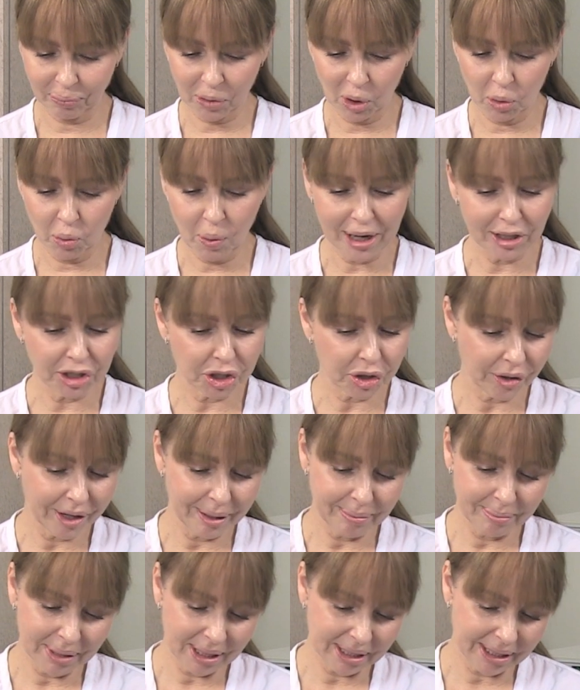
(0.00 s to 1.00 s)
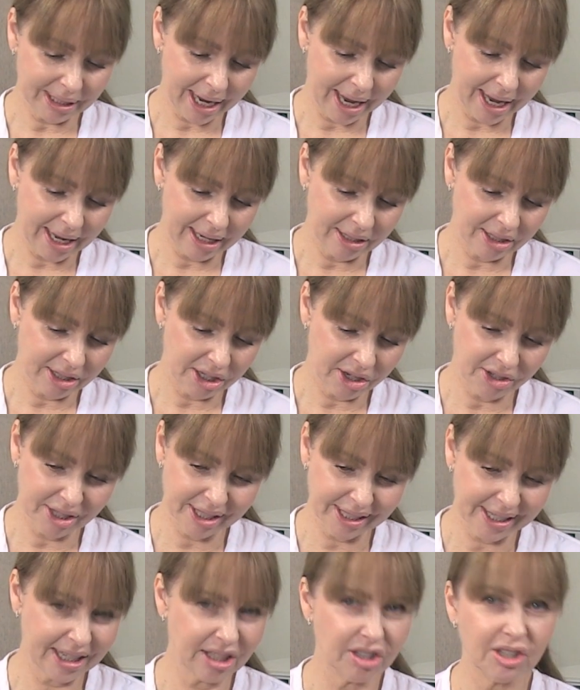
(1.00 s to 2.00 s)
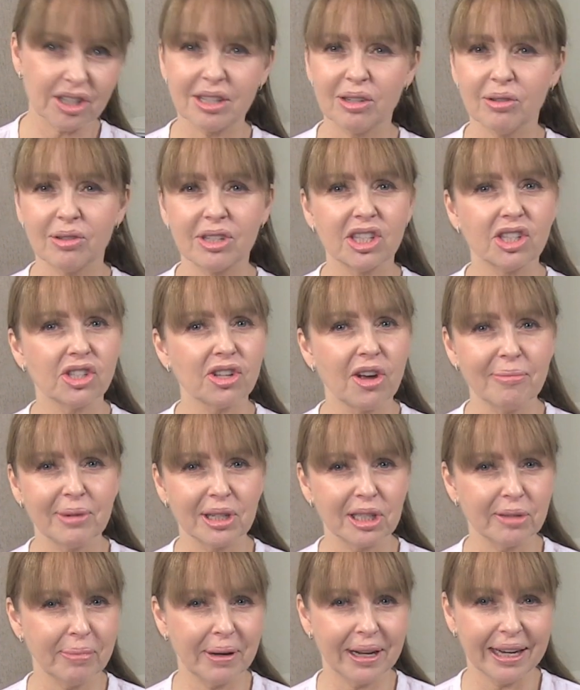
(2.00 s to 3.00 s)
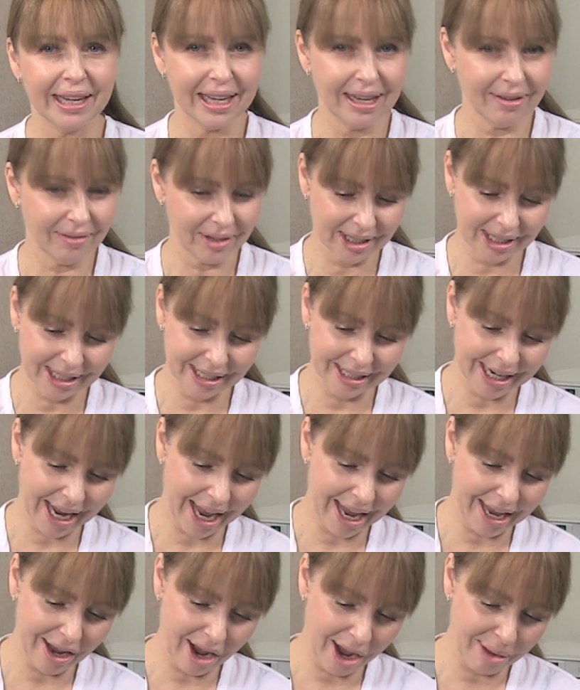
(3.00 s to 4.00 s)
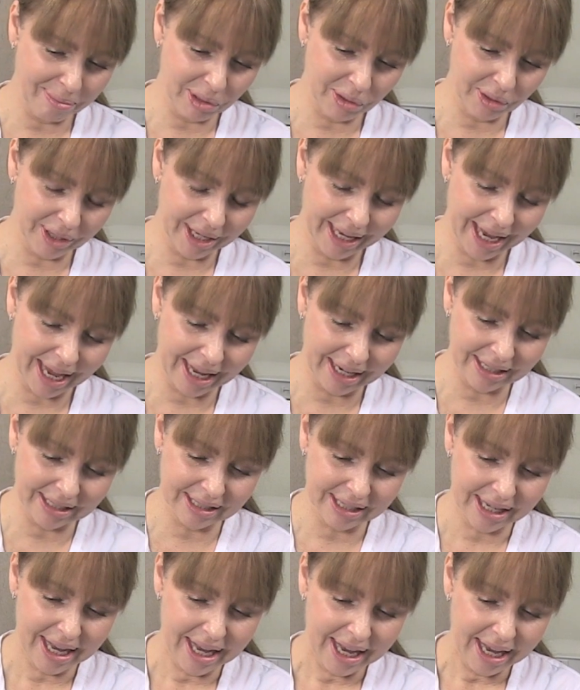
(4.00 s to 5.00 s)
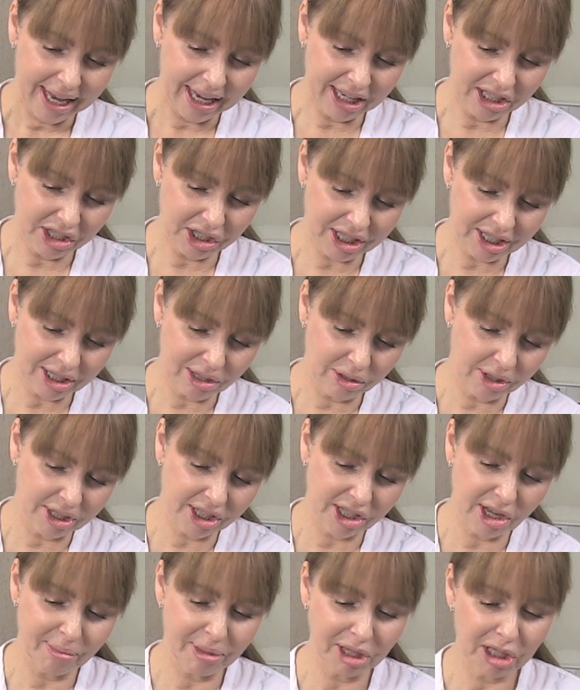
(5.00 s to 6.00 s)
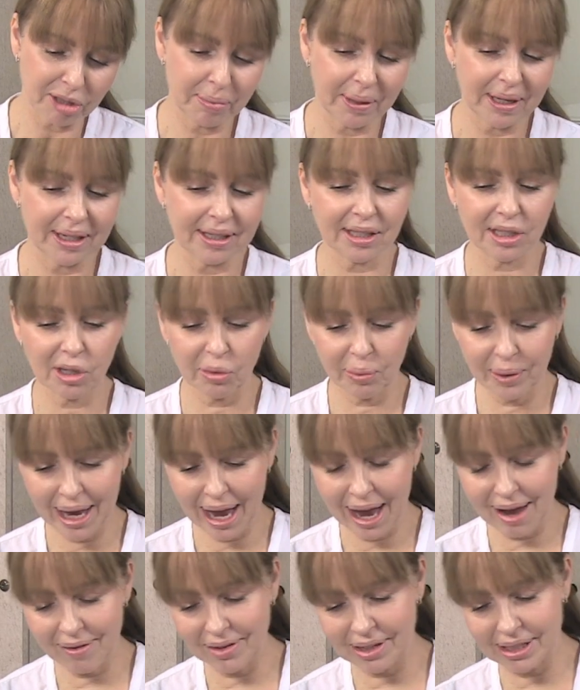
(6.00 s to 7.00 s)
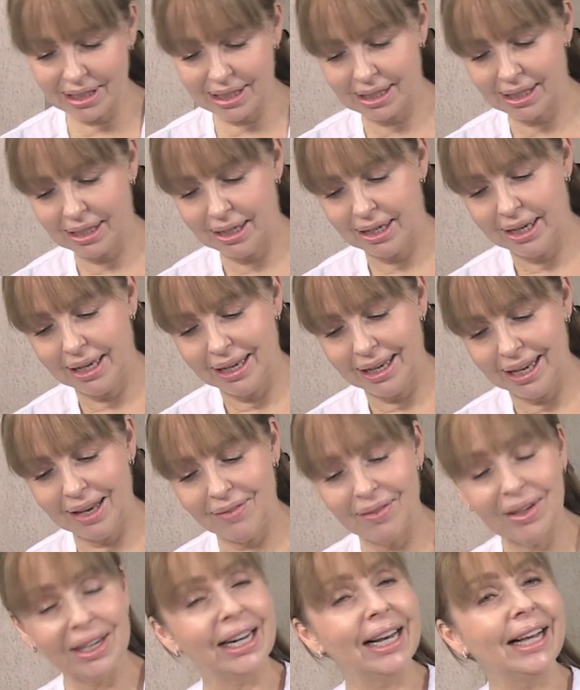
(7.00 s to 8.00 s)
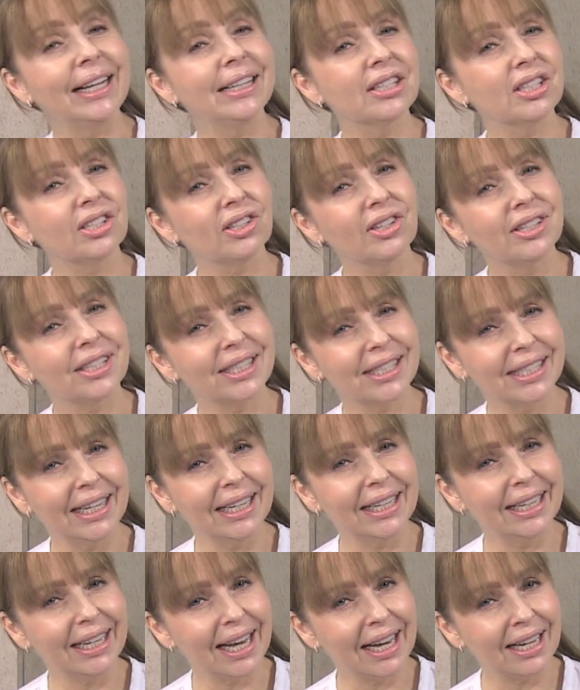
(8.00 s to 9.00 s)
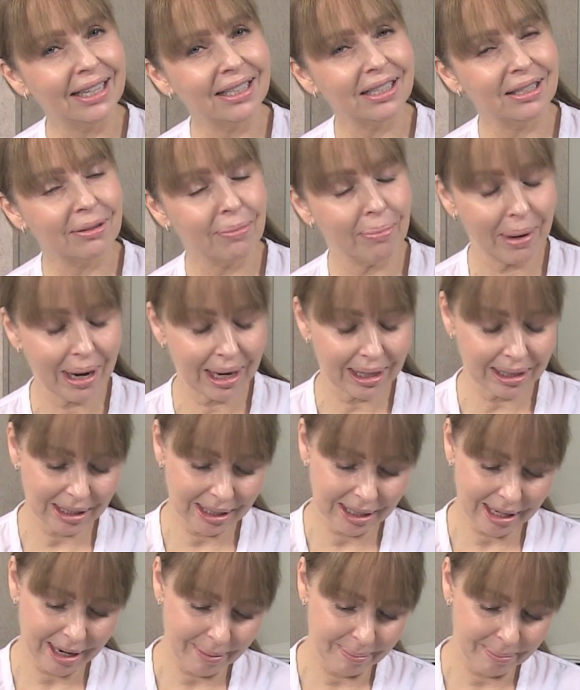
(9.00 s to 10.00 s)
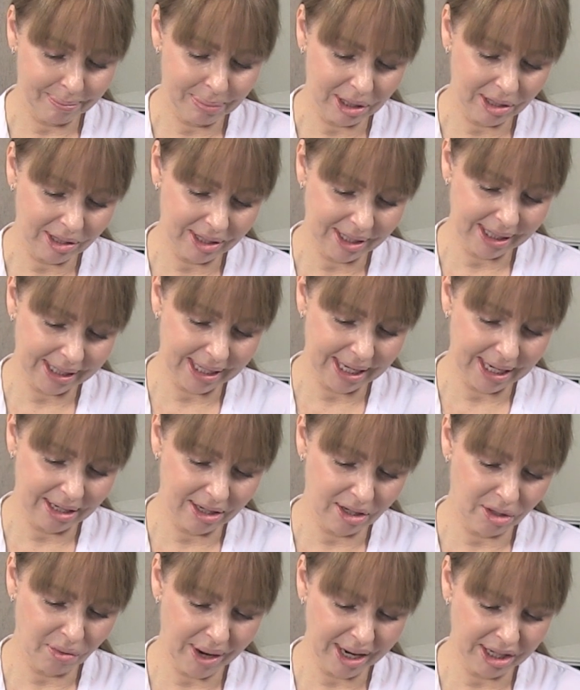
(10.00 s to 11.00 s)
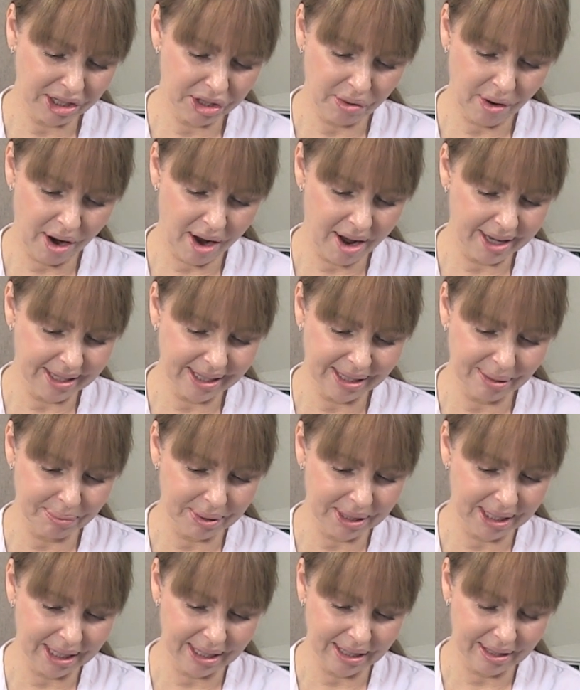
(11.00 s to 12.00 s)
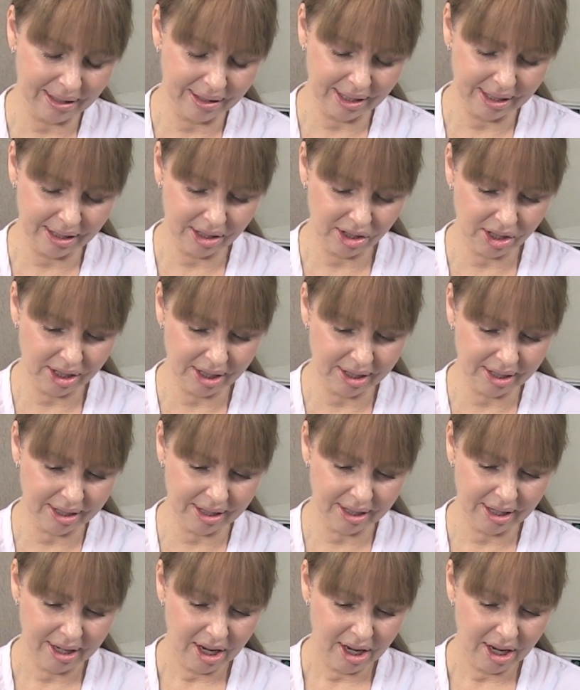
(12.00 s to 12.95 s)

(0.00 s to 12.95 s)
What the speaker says: one treatment and her skin just looks so much better. Even today, I'm looking at it, it just looks so much better. So we haven't even cleansed her skin yet, but her skin and around her eyes in particular is just,